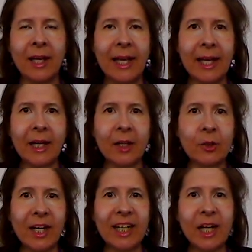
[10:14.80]
and under
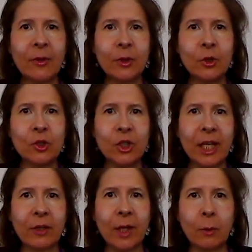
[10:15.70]
any other news channel
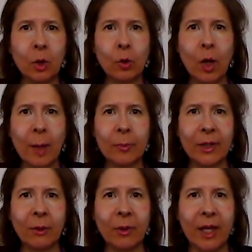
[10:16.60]
that will cooperate
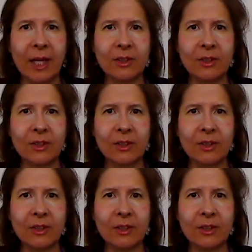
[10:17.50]
with us